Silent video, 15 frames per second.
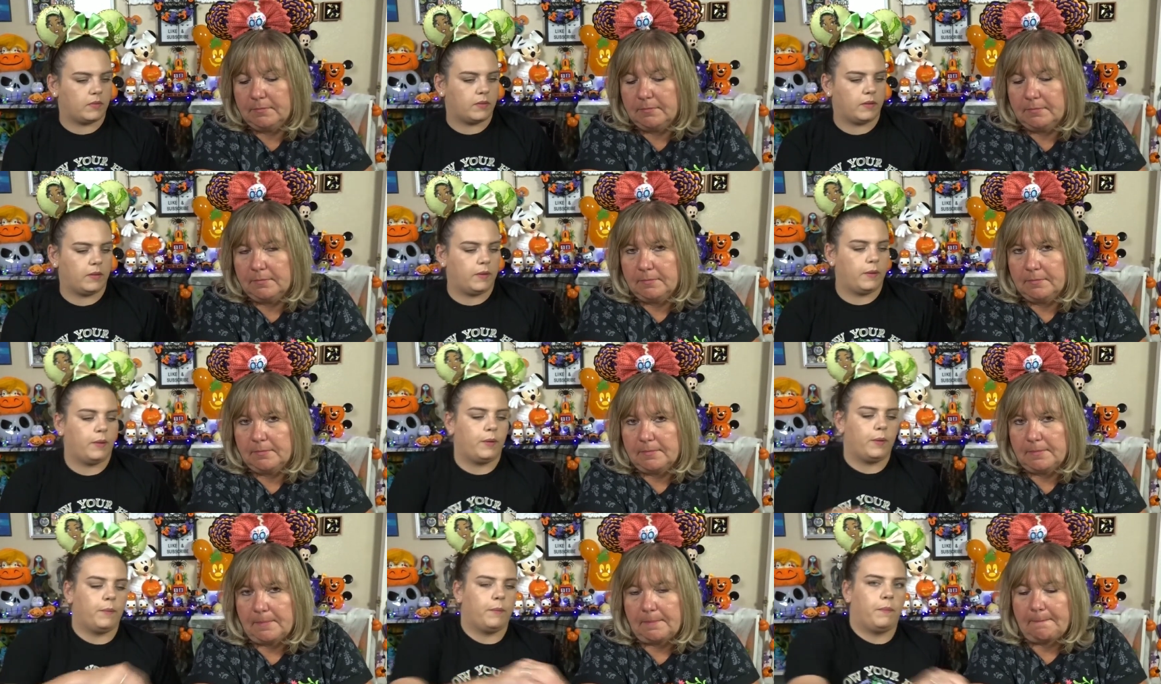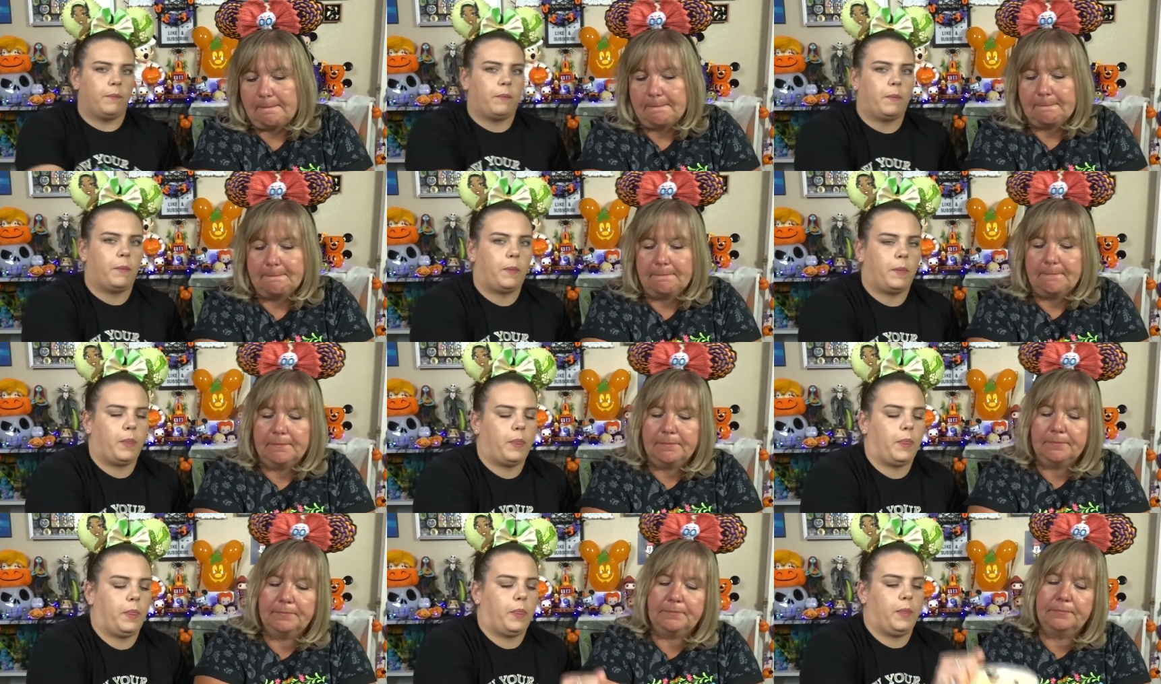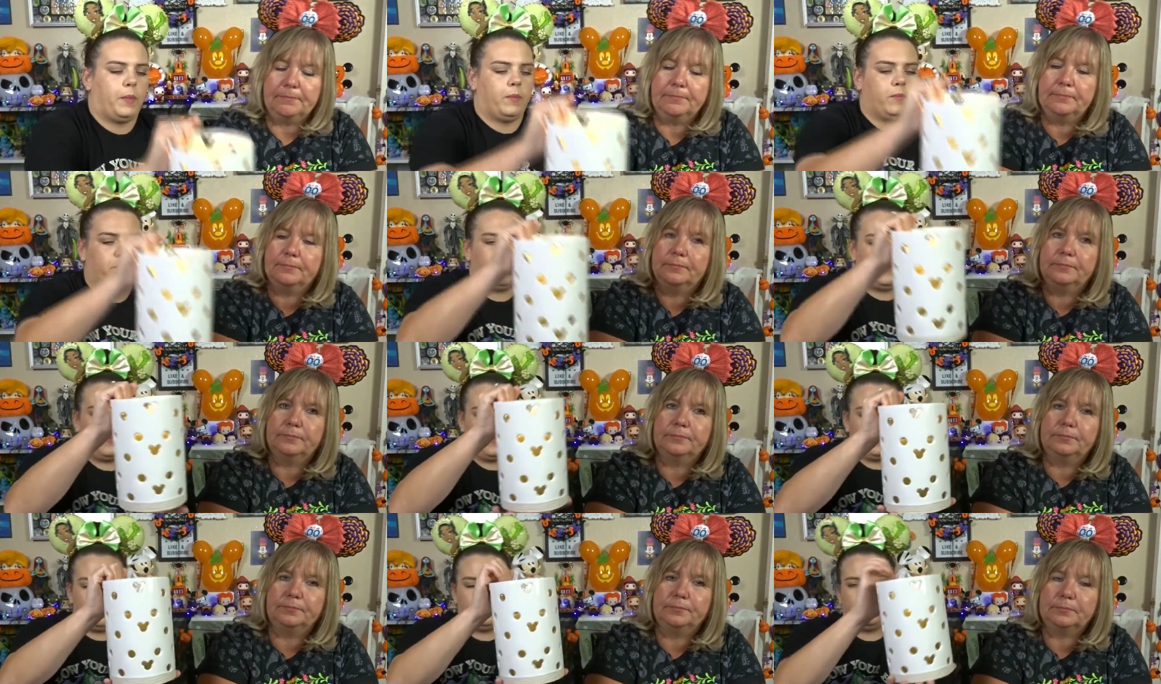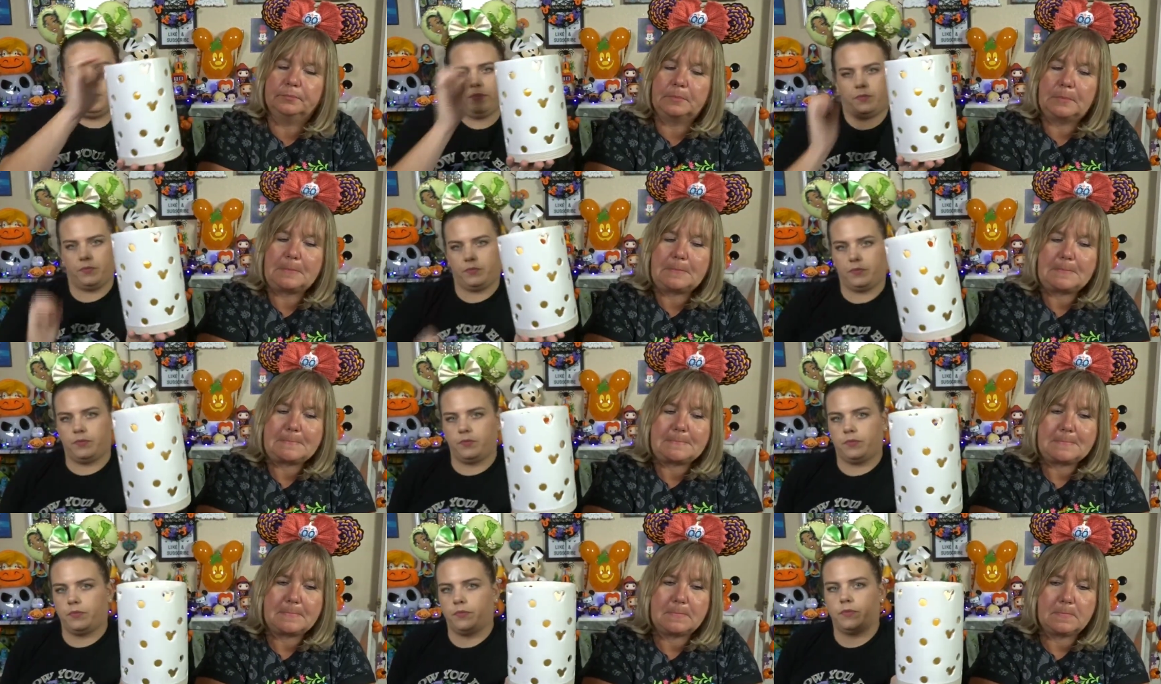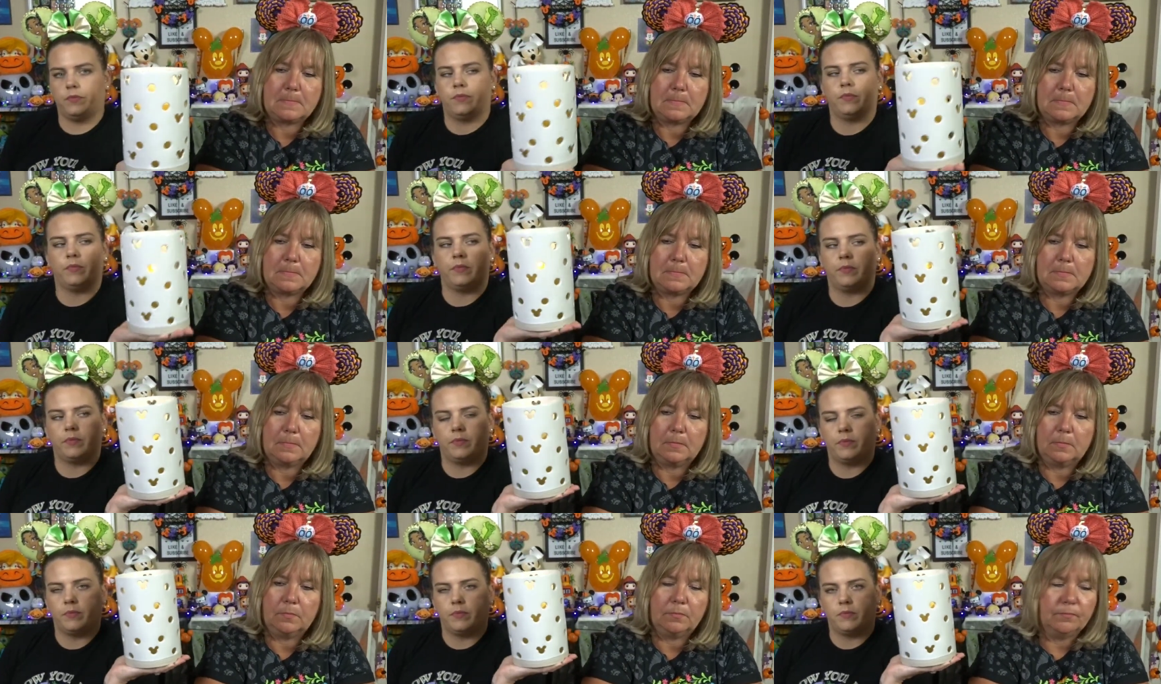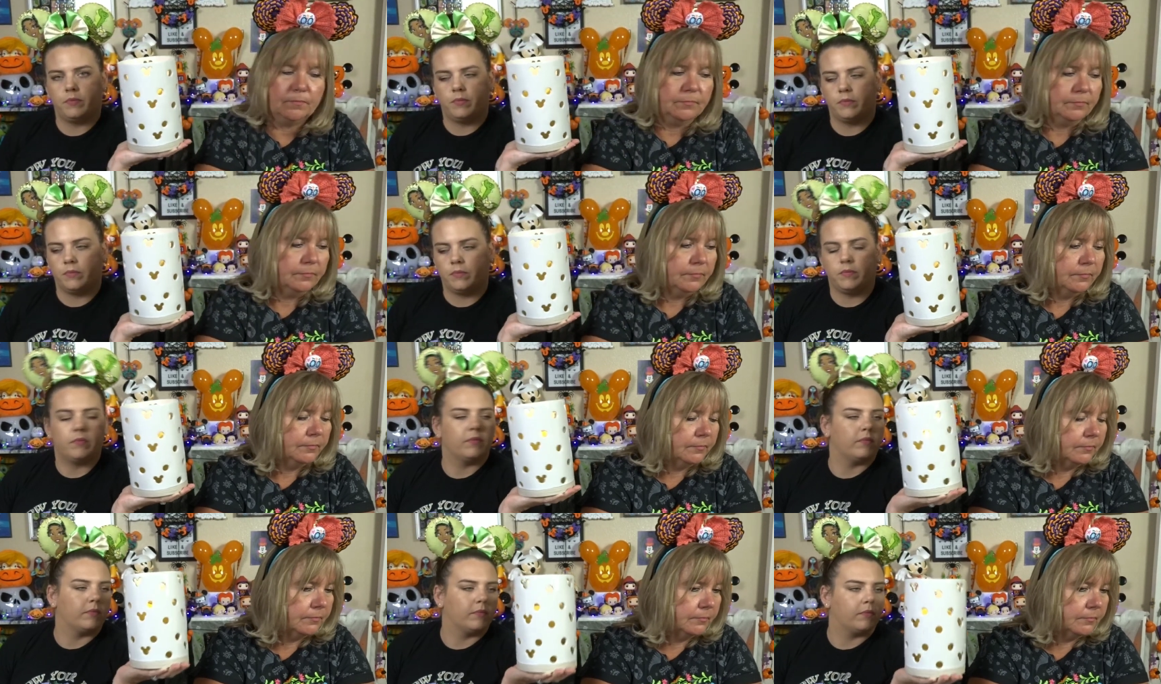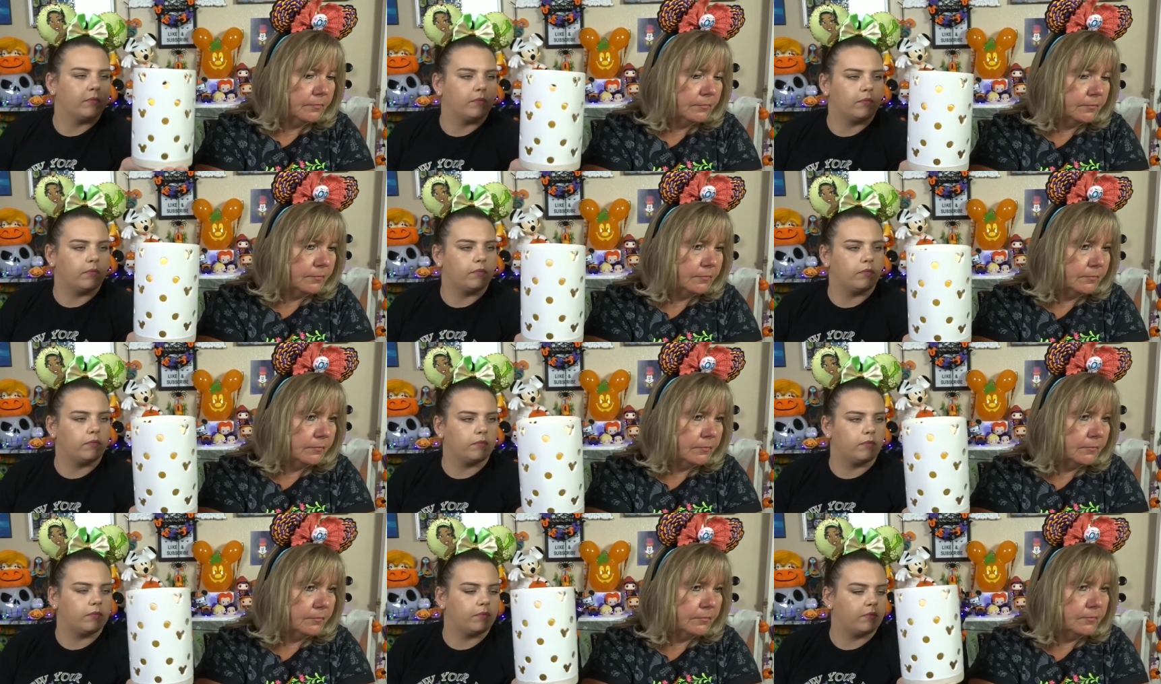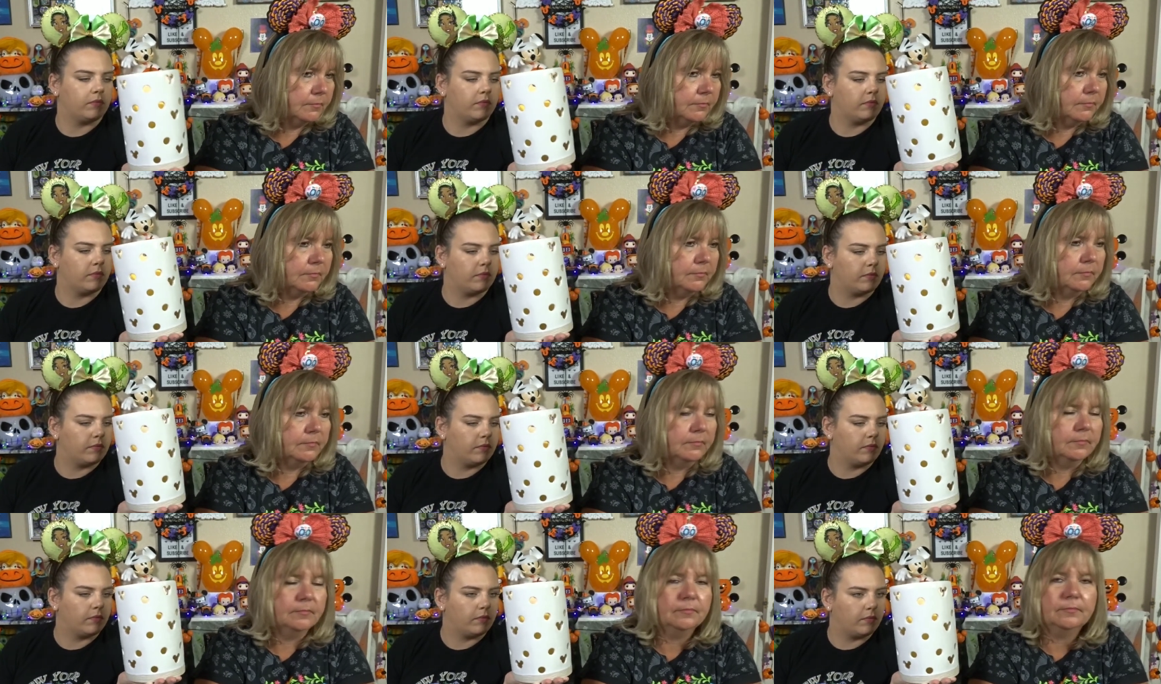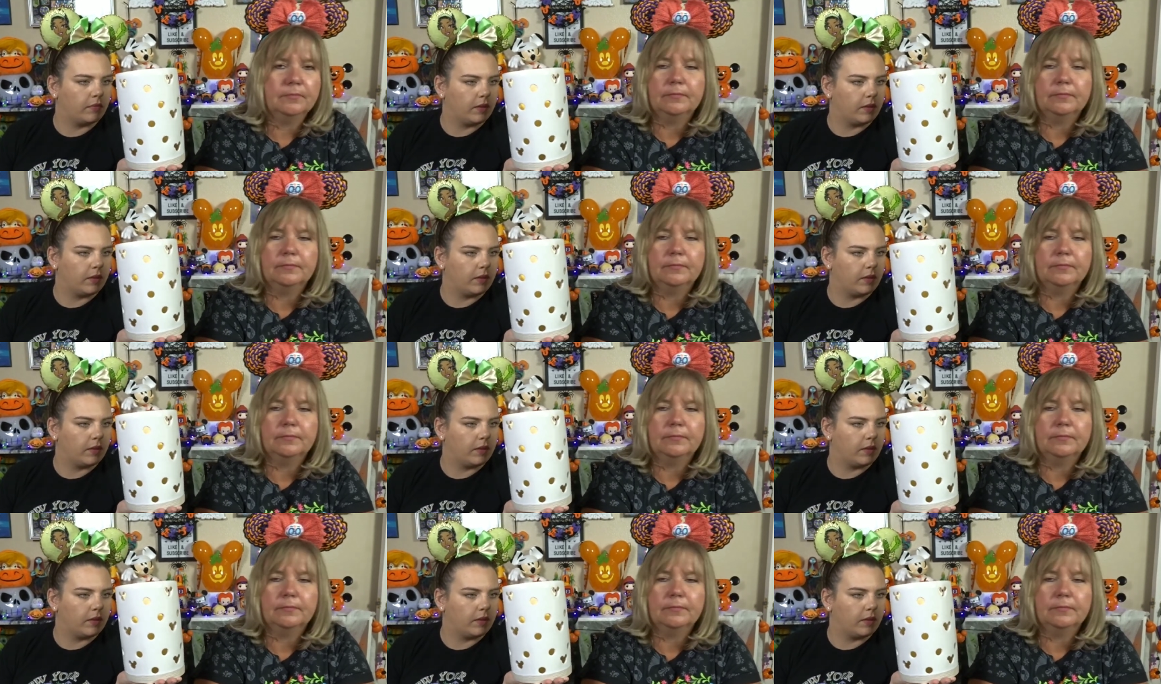Nobody speaks.